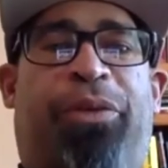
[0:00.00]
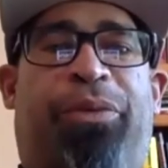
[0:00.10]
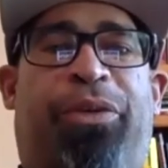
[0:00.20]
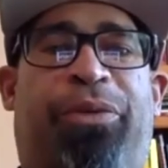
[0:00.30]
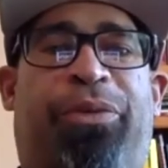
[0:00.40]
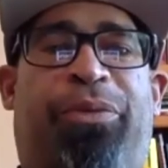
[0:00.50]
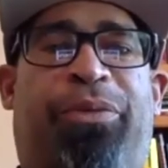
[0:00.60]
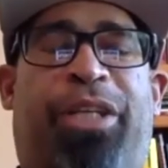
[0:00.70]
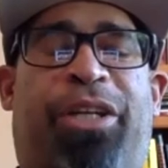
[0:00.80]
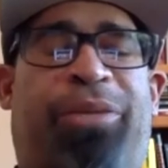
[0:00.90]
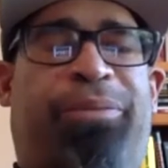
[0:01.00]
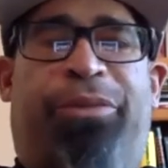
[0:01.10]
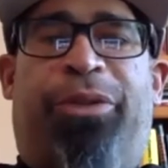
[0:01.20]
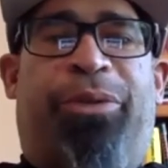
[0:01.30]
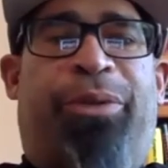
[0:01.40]
there's, you know,
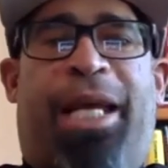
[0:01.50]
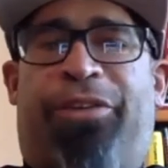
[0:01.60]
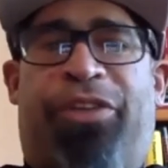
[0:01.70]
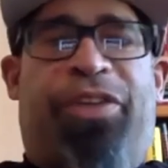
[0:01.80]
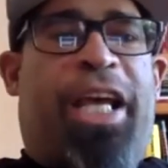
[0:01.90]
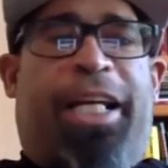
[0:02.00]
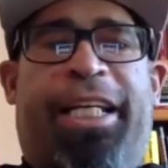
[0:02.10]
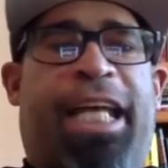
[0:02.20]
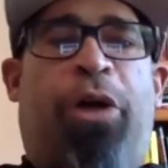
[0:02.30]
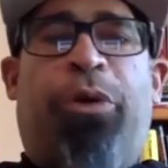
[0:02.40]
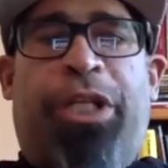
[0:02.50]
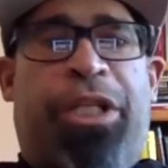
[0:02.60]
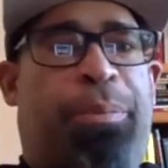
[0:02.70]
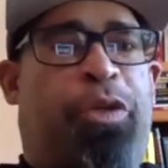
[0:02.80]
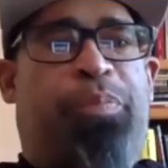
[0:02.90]
dude has a technicality
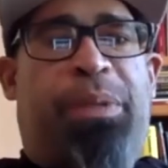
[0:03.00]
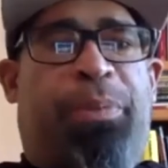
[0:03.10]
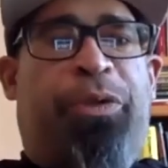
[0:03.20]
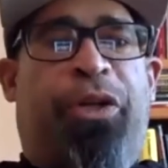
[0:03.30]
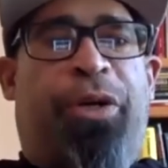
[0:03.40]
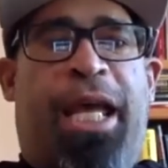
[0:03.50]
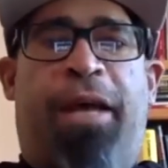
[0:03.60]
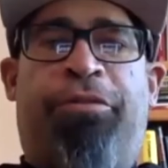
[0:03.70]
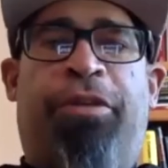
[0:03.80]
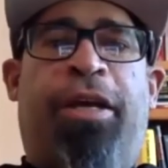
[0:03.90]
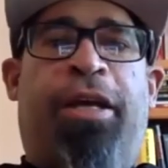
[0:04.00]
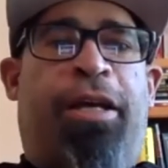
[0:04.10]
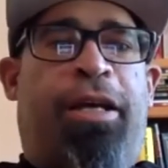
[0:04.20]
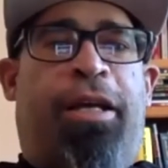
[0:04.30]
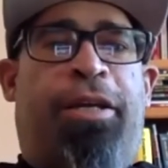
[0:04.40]
that most people don't have
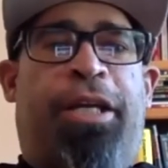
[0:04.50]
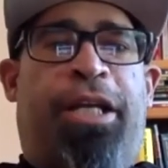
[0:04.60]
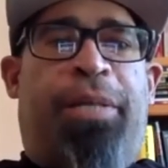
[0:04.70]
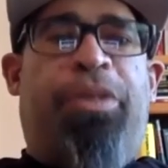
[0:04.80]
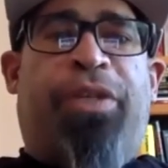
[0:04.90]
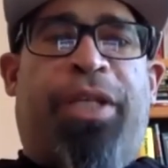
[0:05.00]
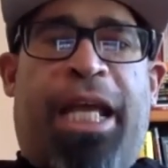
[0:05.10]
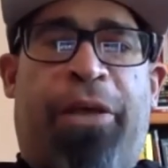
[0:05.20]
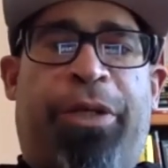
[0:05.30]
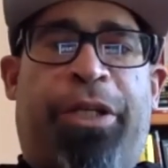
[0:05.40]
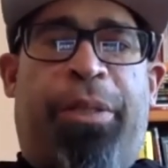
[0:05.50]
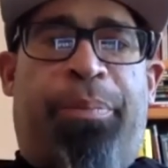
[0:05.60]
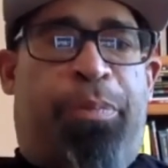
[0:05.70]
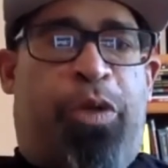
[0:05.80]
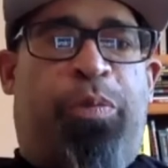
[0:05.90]
and a musicality that
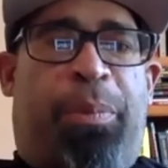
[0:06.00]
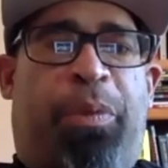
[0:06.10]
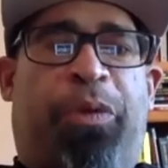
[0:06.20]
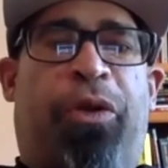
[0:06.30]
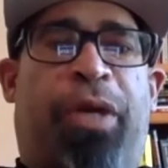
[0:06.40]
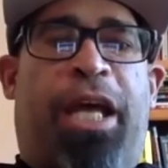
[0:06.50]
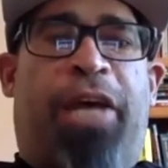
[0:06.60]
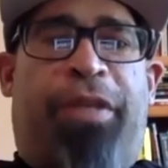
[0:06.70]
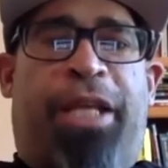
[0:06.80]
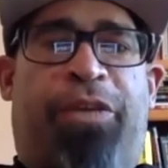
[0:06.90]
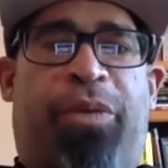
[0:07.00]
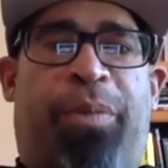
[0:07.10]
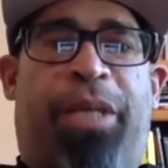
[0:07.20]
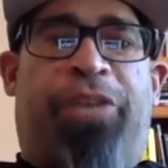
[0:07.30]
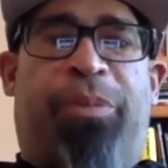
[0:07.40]
most people don't have. And that's what
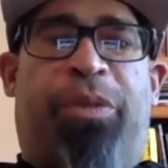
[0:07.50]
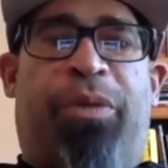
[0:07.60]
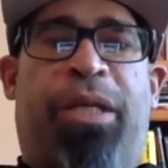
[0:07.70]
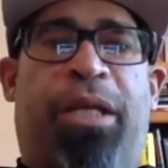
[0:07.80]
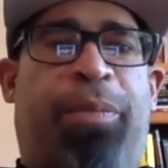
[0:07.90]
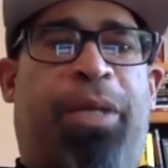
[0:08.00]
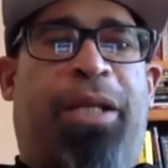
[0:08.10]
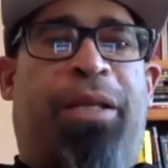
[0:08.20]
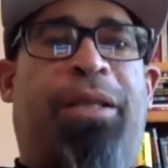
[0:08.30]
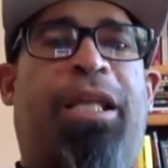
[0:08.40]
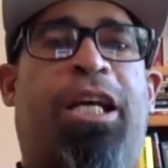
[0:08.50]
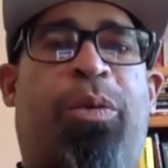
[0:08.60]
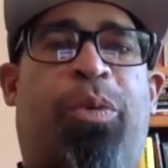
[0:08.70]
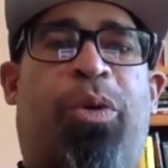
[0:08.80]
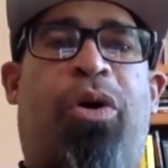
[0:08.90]
makes it unique. But I think
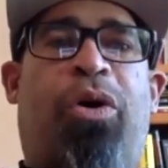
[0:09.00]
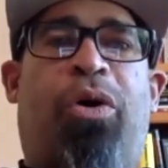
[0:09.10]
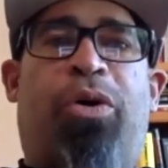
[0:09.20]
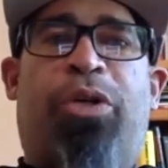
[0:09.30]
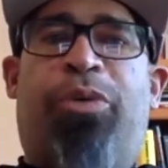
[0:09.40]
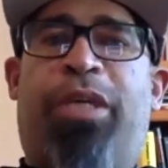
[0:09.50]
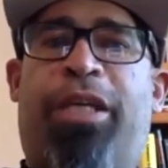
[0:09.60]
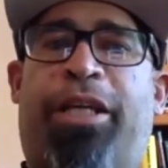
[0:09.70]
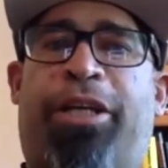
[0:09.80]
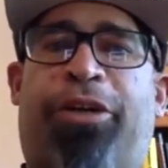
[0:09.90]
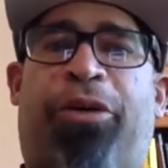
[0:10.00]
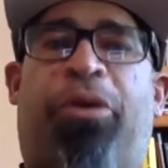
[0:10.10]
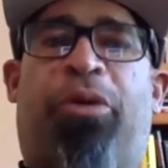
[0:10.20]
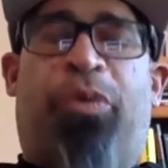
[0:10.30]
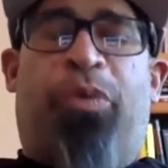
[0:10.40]
we're all unique in our
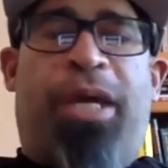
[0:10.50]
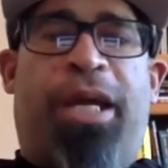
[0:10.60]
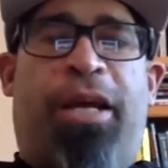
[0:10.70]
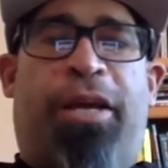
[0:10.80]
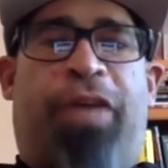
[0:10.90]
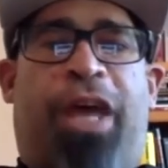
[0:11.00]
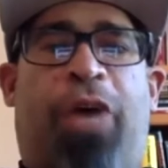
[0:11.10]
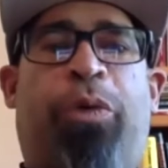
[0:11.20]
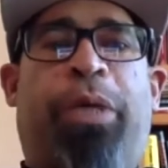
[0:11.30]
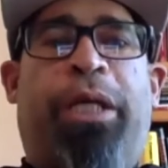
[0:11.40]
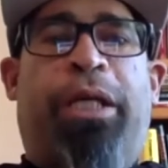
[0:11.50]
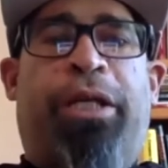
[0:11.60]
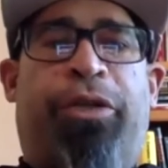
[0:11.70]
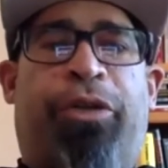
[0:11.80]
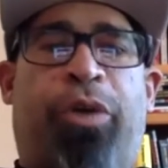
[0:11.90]
own way of how we
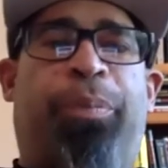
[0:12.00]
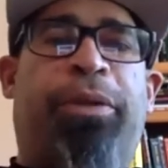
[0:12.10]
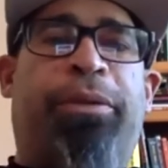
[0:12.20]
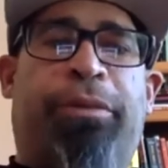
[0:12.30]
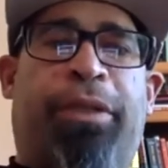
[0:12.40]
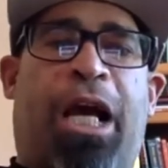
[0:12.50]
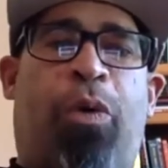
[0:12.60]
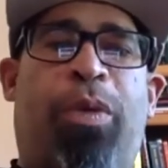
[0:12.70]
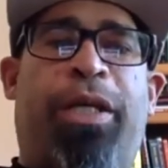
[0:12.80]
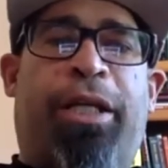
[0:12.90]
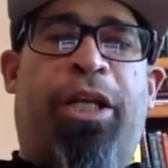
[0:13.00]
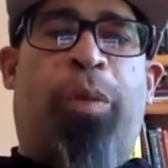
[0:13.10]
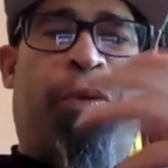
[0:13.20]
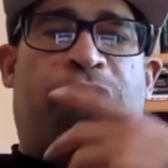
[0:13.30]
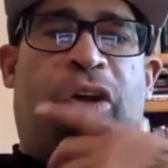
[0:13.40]
interpret how we can
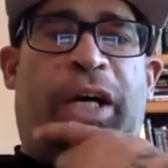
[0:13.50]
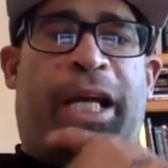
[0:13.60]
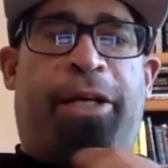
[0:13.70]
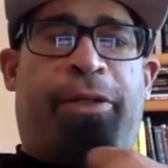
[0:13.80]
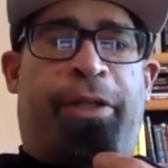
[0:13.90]
help a song out.